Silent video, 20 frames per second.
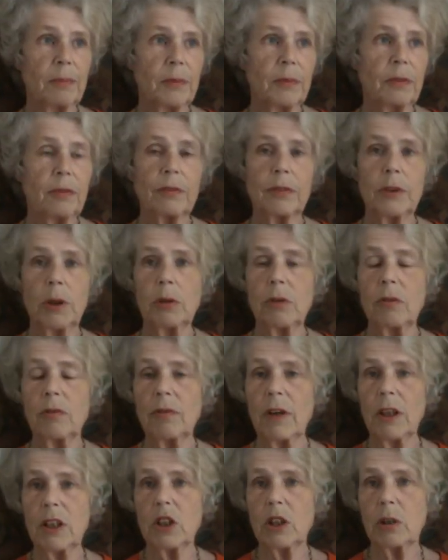fruit and
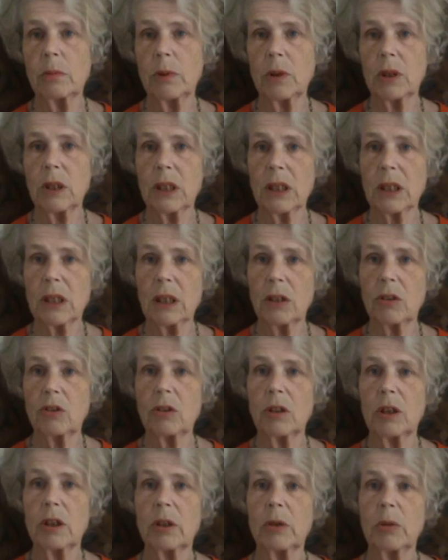vegetables,
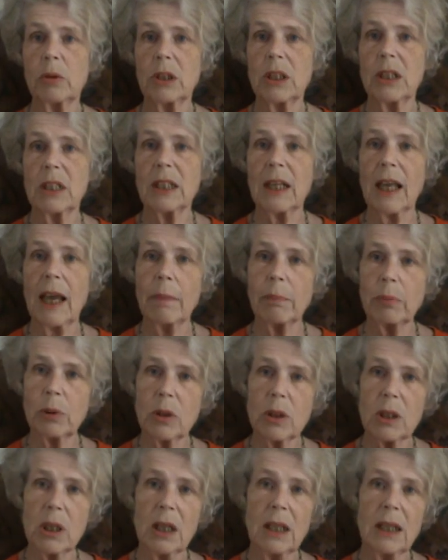etc. And of course it's the
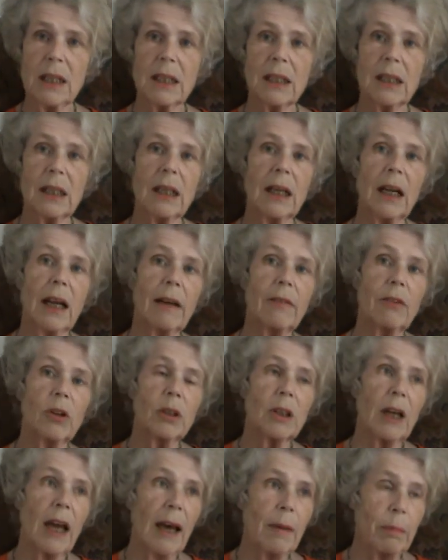apple season and I've
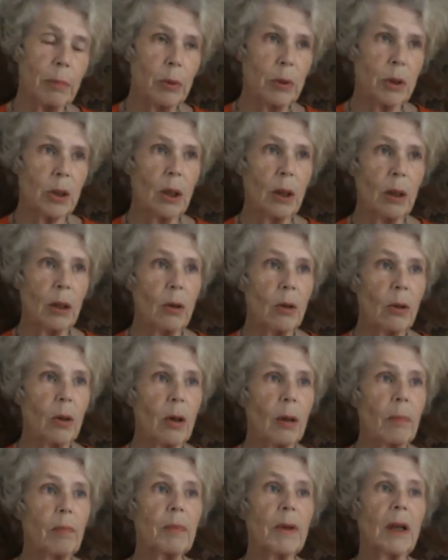got apples
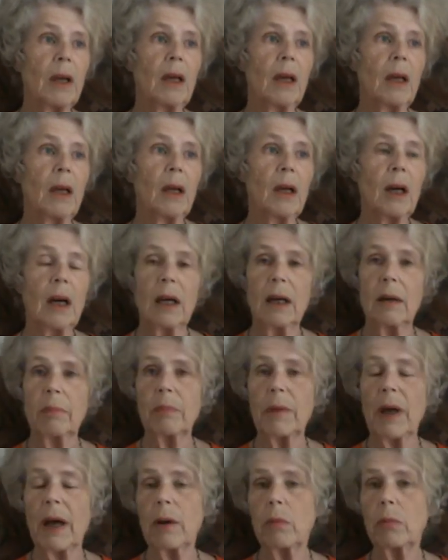galore.
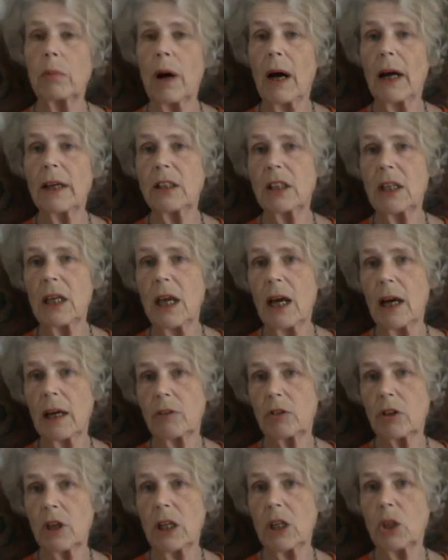I
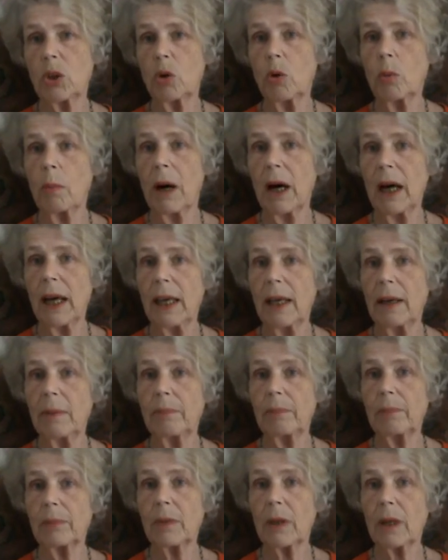dehydrate all my
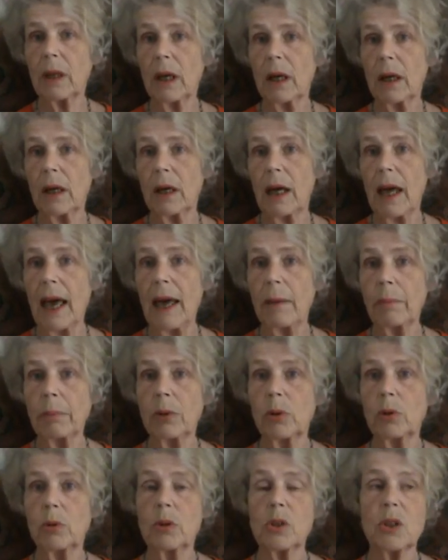
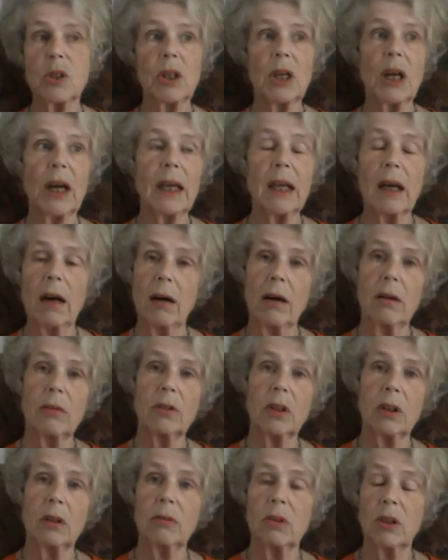apples that
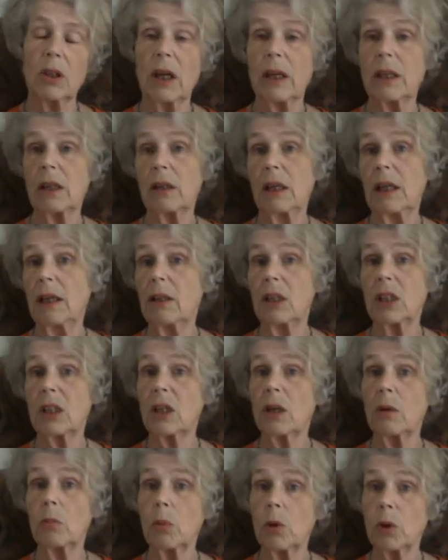I either
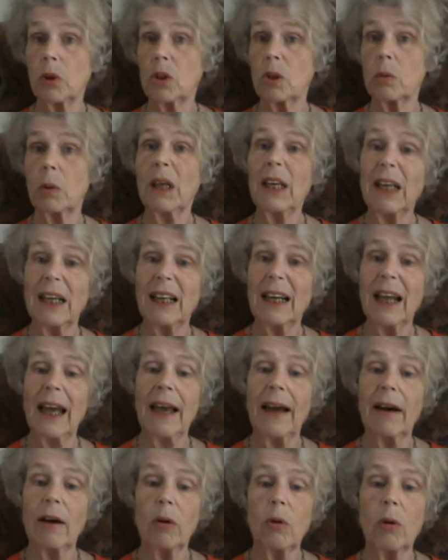don't want to eat
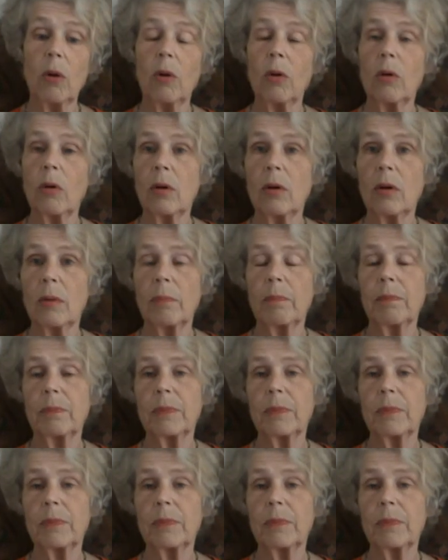now or